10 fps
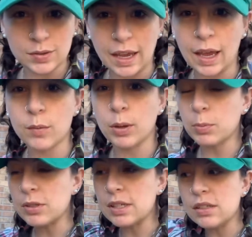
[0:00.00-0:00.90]
I have
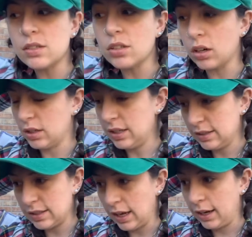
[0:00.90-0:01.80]
pepper seeds started
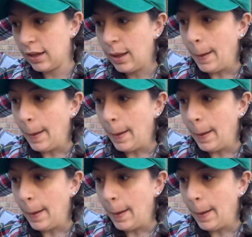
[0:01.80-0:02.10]
inside,